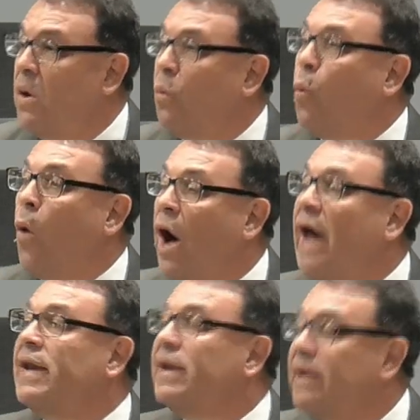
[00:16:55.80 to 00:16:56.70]

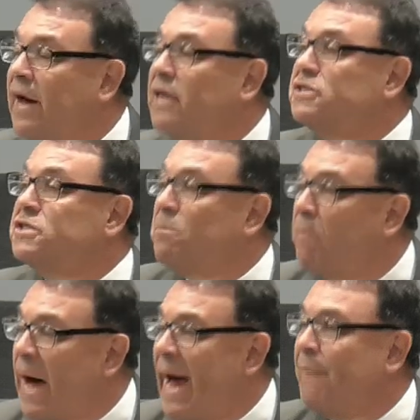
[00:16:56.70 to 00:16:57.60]
What does the
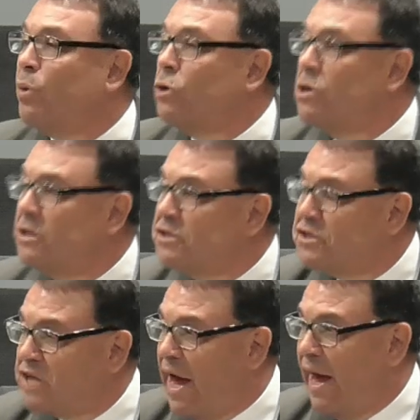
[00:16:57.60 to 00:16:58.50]
Bible
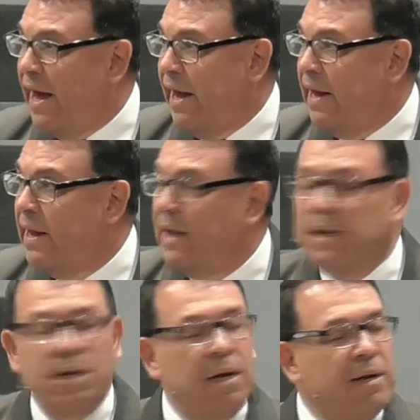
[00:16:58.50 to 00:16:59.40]
say?
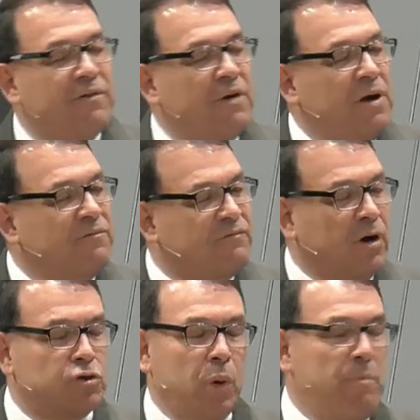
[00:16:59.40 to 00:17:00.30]

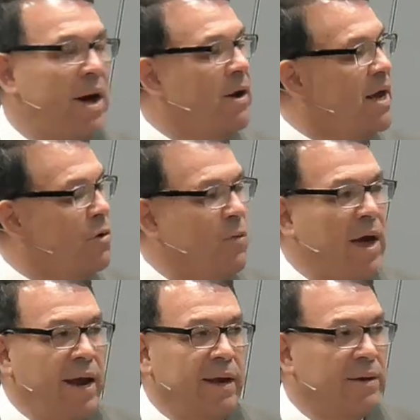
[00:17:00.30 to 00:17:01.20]
Folks, we better get
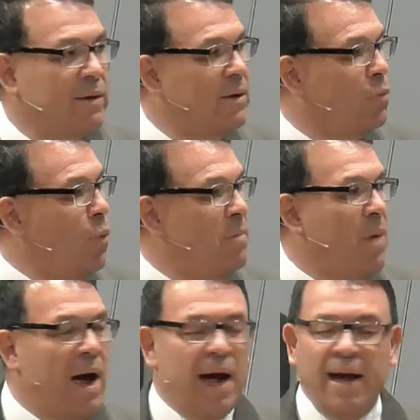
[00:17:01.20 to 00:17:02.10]
ready. We,
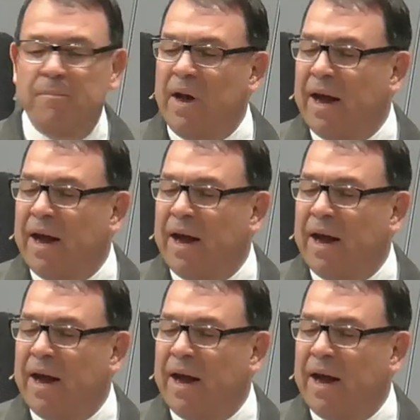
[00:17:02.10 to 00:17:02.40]
I am not a